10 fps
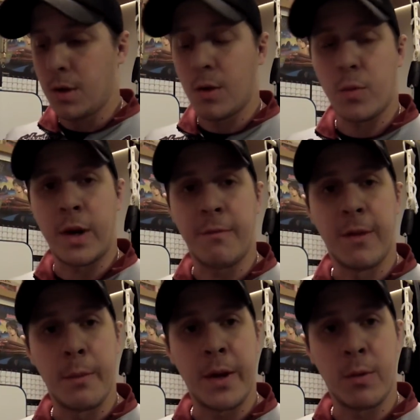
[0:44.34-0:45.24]
when I'm
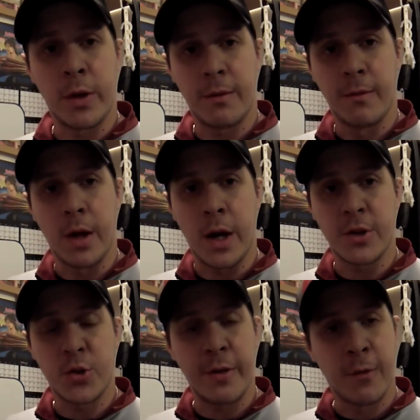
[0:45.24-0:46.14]
flipping with
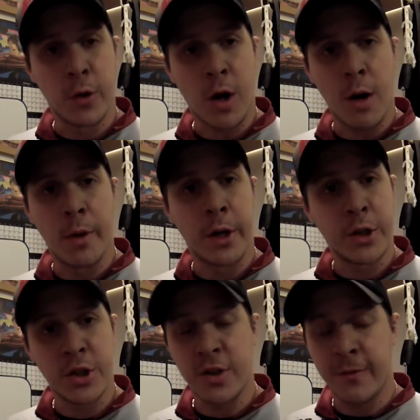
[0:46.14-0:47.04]
straight fluorocarbon or
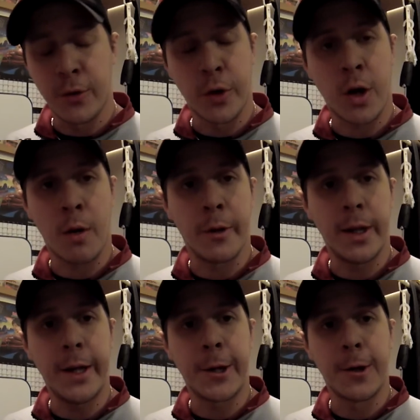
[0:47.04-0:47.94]
just a fluorocarbon
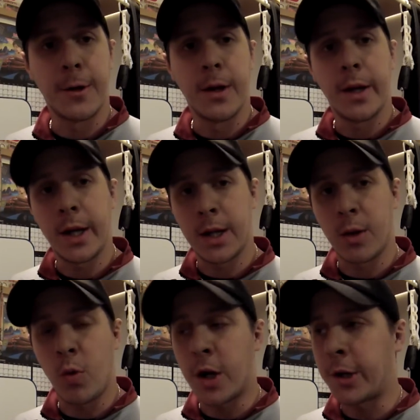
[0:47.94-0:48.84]
leader in clear
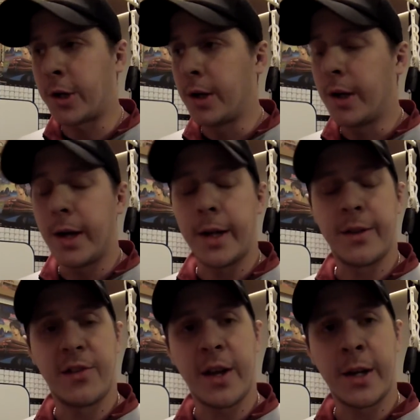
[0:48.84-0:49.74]
water, and the
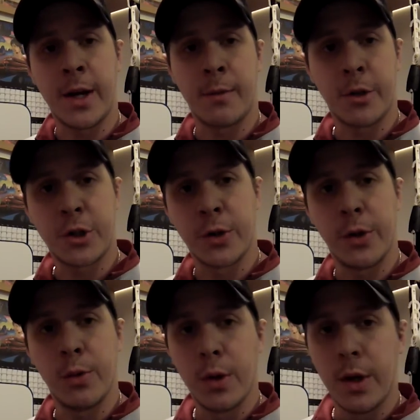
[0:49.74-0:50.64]
second knot I'm going to show
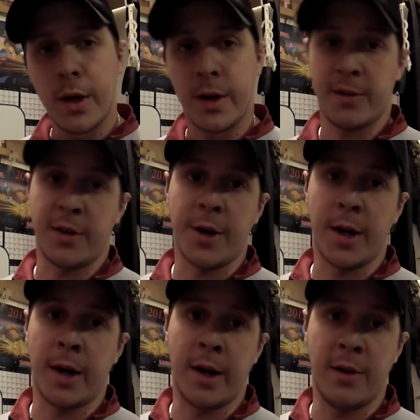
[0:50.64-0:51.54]
you is a
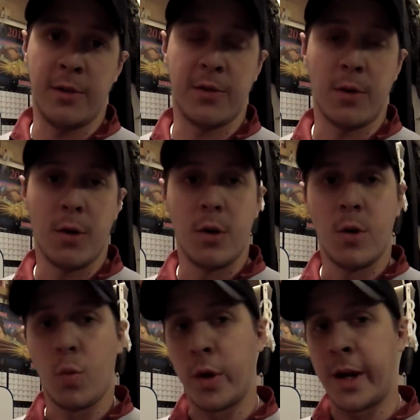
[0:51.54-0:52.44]
knot I use
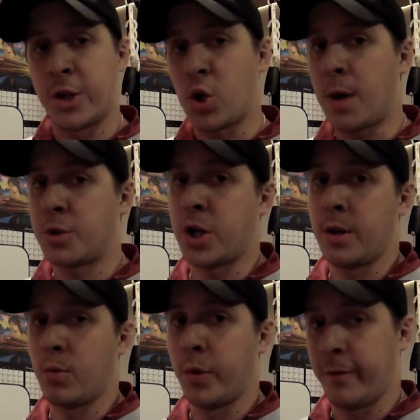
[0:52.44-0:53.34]
when I drop
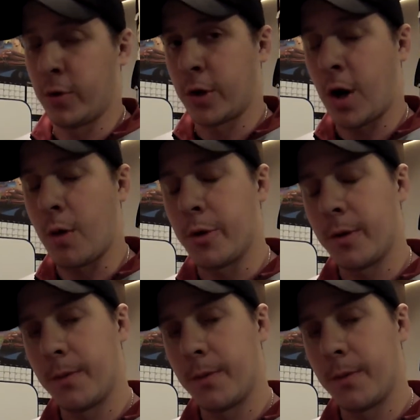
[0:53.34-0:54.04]
shot with fluorocarbon.